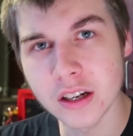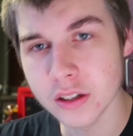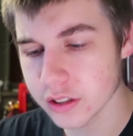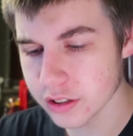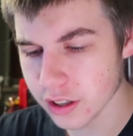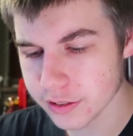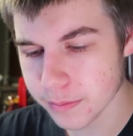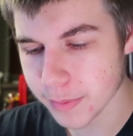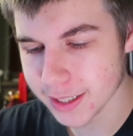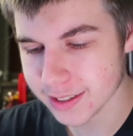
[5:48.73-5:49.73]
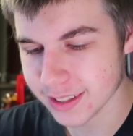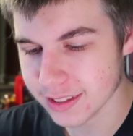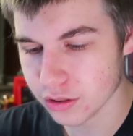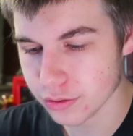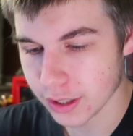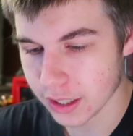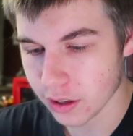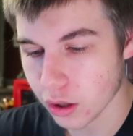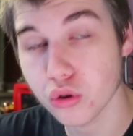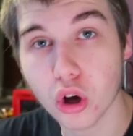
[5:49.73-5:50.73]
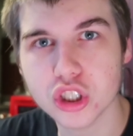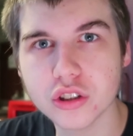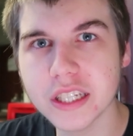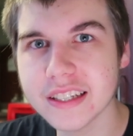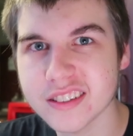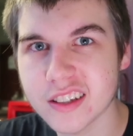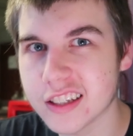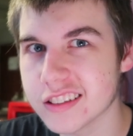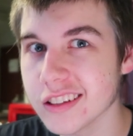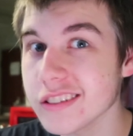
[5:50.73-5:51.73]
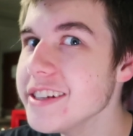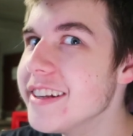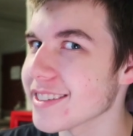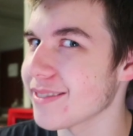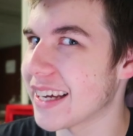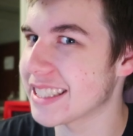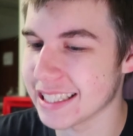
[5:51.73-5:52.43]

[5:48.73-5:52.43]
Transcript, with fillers: This doesn't make sense. Like, logically and statistically doesn't make